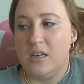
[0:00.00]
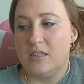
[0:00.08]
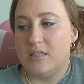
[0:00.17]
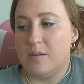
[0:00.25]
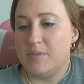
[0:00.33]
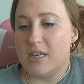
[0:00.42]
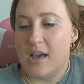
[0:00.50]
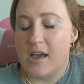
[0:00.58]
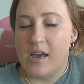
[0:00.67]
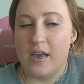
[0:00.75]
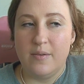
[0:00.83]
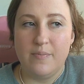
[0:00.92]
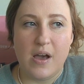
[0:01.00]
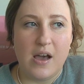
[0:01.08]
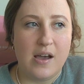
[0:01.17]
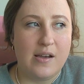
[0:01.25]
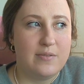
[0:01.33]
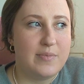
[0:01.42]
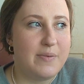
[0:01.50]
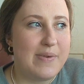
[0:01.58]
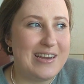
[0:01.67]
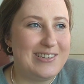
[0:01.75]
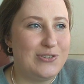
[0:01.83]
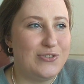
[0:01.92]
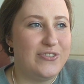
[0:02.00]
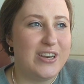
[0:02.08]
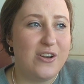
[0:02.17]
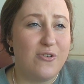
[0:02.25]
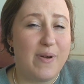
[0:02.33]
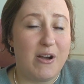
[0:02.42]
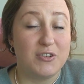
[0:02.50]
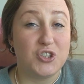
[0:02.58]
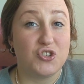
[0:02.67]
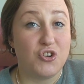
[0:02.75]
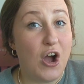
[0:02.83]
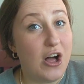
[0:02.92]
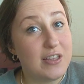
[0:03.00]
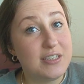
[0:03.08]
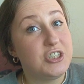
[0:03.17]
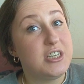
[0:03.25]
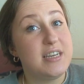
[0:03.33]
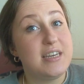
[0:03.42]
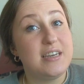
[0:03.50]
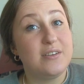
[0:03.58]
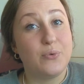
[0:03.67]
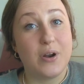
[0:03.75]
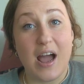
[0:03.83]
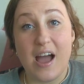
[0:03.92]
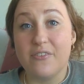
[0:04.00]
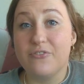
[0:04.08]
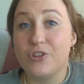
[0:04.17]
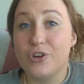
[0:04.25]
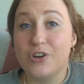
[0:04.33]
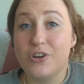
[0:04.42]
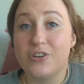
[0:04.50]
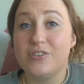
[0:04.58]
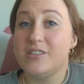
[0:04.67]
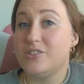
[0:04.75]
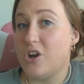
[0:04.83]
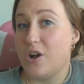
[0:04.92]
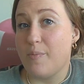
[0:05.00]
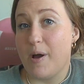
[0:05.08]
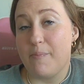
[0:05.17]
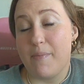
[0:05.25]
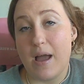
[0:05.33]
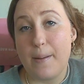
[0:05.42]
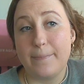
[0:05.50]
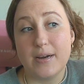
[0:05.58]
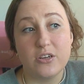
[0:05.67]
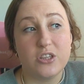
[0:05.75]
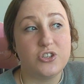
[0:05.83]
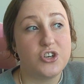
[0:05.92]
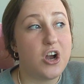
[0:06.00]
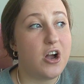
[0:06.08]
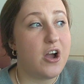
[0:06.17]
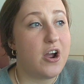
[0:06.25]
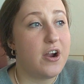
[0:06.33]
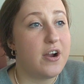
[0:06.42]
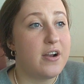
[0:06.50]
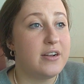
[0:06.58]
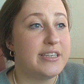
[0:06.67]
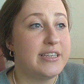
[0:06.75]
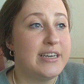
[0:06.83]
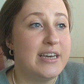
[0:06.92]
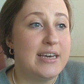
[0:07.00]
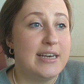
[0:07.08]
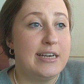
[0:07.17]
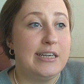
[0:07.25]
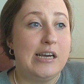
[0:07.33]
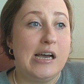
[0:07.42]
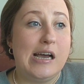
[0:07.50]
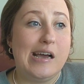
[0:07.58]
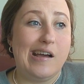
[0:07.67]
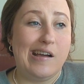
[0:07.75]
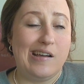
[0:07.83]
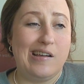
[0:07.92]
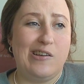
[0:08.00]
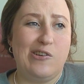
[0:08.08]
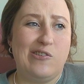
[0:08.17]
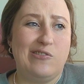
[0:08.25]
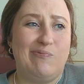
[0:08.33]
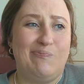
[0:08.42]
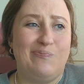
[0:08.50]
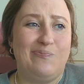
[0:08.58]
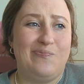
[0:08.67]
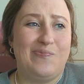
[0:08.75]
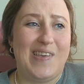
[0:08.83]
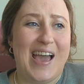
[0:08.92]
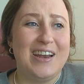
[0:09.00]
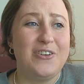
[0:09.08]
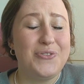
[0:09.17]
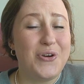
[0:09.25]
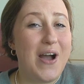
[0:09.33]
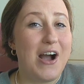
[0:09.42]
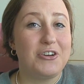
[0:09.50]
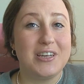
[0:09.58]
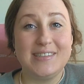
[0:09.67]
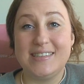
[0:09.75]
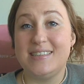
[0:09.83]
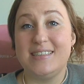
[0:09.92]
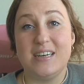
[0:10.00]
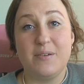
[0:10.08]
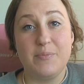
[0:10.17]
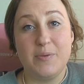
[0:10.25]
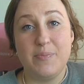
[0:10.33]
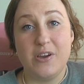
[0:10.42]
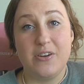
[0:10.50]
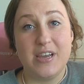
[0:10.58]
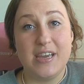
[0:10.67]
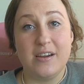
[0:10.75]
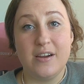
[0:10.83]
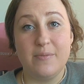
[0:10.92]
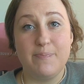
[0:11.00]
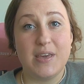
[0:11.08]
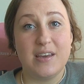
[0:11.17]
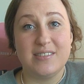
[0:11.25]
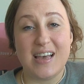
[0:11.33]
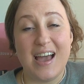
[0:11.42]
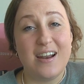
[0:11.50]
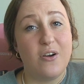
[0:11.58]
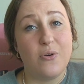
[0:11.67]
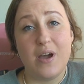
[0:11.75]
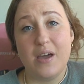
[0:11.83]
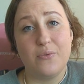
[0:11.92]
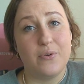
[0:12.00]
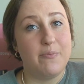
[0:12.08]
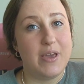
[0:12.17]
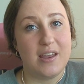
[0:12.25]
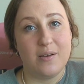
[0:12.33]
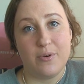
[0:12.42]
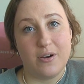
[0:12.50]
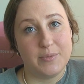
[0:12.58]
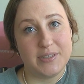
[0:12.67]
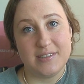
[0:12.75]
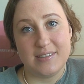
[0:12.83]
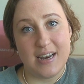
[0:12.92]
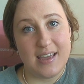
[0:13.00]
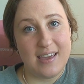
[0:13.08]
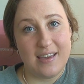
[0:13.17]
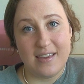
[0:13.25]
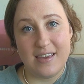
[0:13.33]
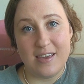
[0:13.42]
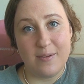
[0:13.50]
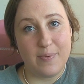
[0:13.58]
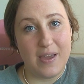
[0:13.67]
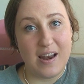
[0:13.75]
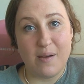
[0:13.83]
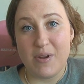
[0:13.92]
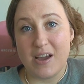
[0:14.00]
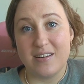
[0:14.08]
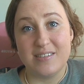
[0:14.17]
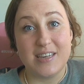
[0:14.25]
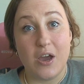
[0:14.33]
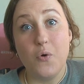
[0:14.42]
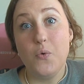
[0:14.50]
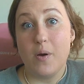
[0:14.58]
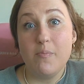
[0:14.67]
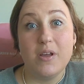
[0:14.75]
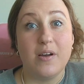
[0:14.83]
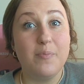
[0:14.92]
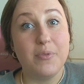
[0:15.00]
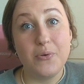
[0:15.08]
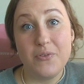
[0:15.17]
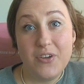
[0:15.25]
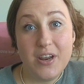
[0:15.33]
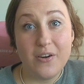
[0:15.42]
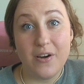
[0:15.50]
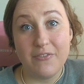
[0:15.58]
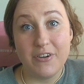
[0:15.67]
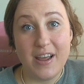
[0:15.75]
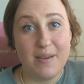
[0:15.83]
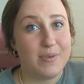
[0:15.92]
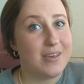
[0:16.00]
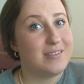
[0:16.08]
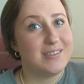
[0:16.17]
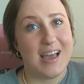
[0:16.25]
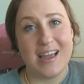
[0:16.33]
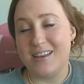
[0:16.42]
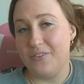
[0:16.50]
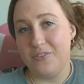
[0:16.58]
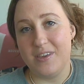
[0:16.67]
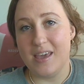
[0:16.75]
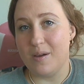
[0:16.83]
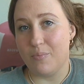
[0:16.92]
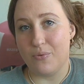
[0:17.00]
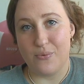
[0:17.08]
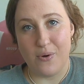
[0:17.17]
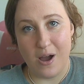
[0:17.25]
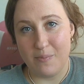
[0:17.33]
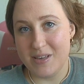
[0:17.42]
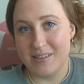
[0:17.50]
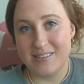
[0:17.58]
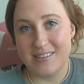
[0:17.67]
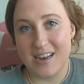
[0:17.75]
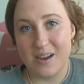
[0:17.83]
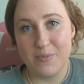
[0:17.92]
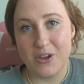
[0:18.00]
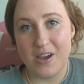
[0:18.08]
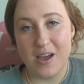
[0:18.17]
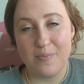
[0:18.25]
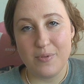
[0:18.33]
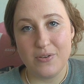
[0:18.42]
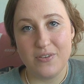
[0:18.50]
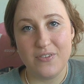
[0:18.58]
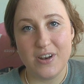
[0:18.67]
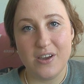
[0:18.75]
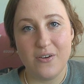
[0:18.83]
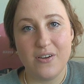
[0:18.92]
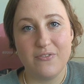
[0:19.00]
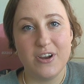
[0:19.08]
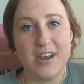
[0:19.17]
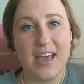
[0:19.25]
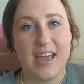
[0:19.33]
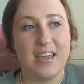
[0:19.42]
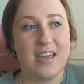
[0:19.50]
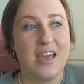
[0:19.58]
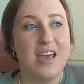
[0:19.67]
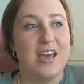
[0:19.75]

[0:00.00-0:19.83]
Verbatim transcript: sometime. Um, I might do a video about astrology and what I've learned and talk about my birth chart. Um, I don't know how consistent I'm gonna be on here because I don't I don't wanna make any promises that I can't keep. And I'm not gonna say, oh, I'm gonna upload a video every day because I definitely can't promise that I'm gonna upload a video every day.